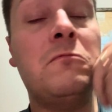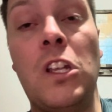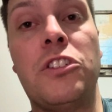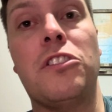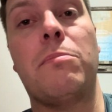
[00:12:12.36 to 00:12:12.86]

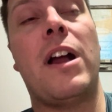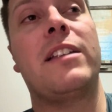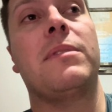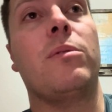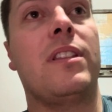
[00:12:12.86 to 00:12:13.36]
she
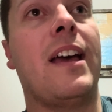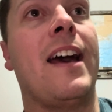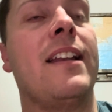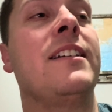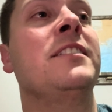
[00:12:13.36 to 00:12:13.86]
surprised me with
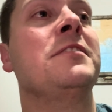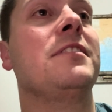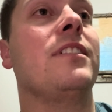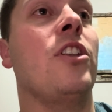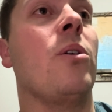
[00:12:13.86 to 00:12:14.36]
that,
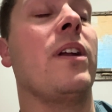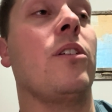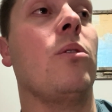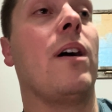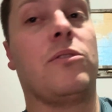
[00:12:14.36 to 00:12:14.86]
knowing
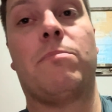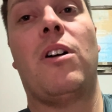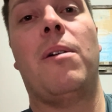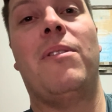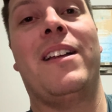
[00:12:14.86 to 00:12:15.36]
who I was
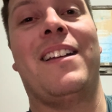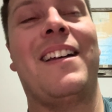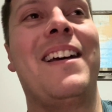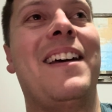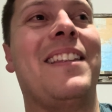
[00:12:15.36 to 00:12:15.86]
probably
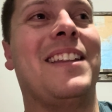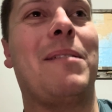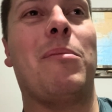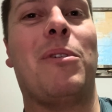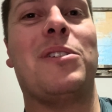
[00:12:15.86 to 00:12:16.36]
the
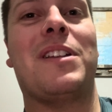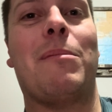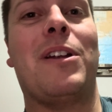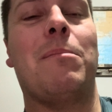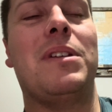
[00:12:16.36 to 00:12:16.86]
type of person I'm
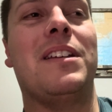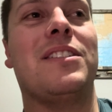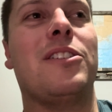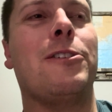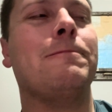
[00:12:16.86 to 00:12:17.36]
gonna be.
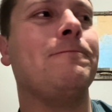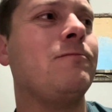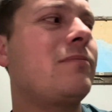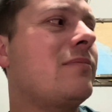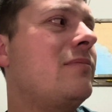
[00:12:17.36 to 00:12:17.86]
So
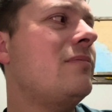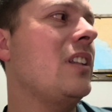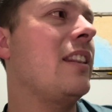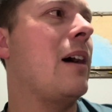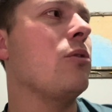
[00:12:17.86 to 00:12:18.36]

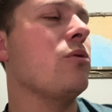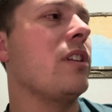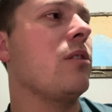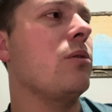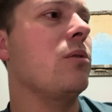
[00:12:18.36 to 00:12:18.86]
that was
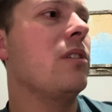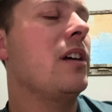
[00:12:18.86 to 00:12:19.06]
really cool,